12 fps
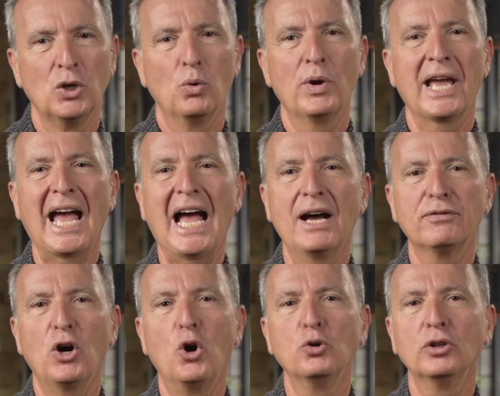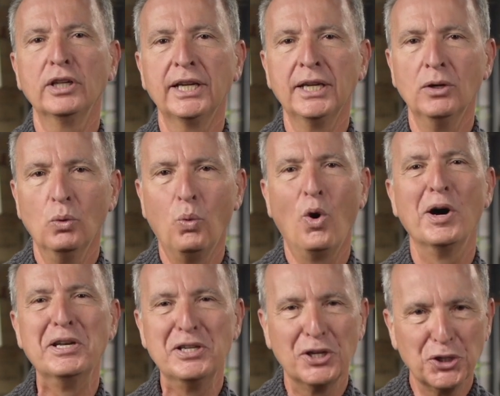we have only
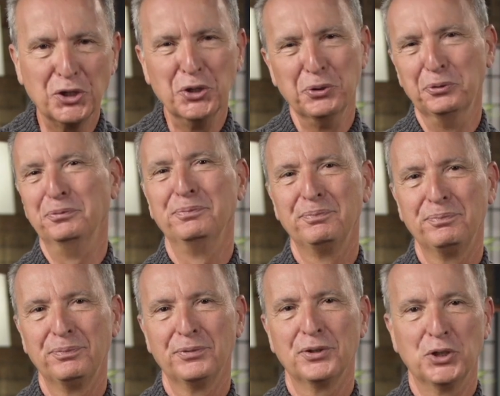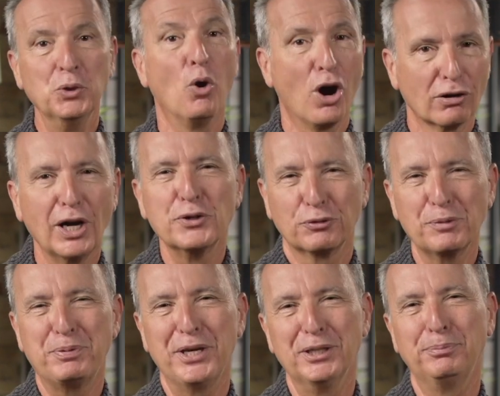one you. You are
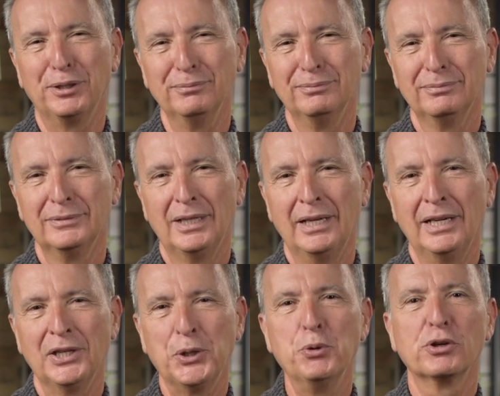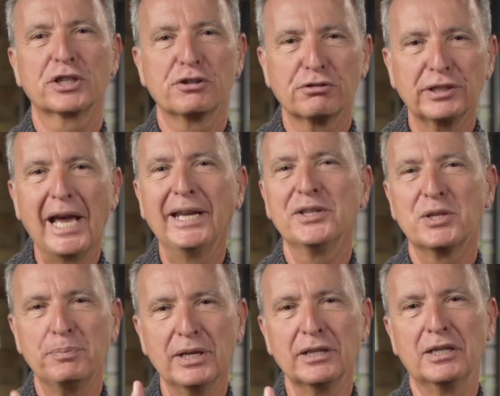unrepeatable. You were created to
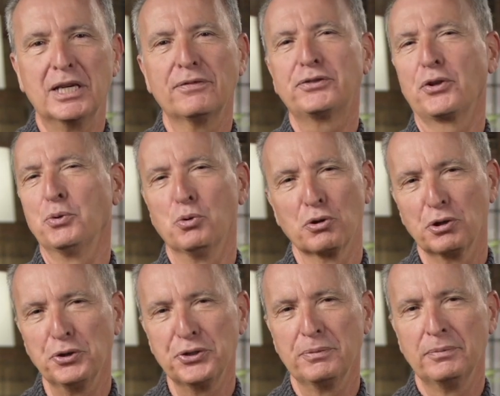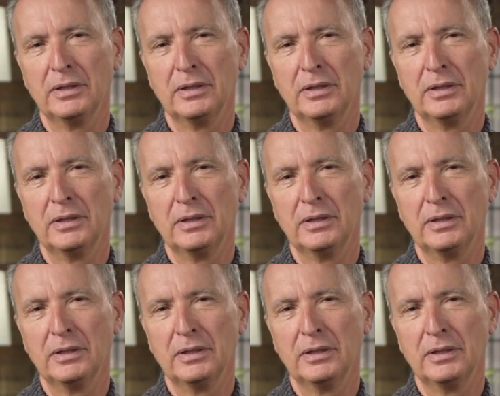be a gift to the world.